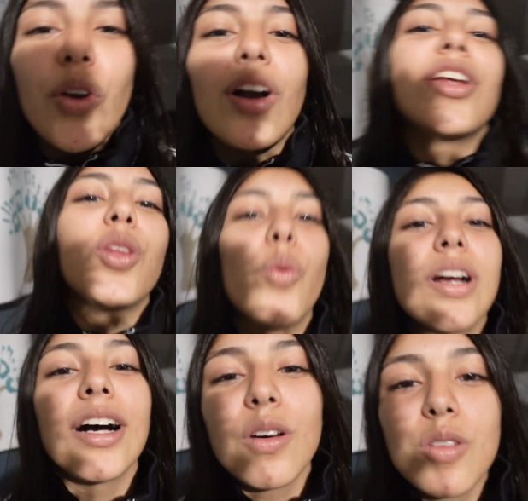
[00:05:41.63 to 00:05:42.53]
on in the
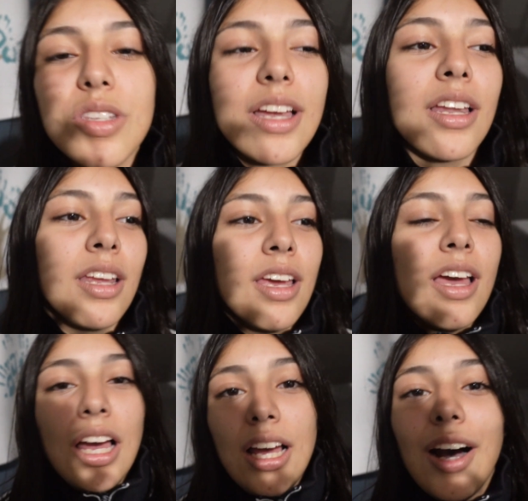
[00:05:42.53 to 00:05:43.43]
warehouse, and
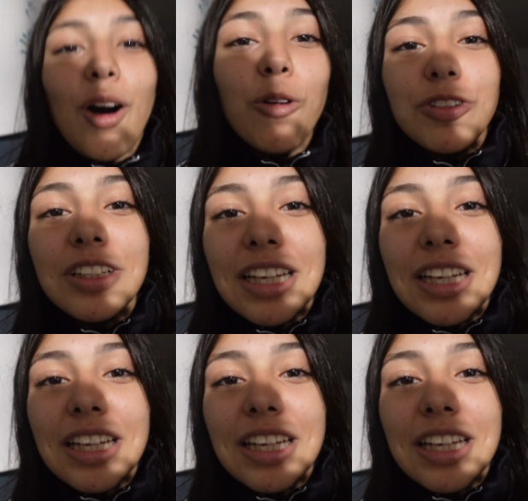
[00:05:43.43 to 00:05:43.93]
hopefully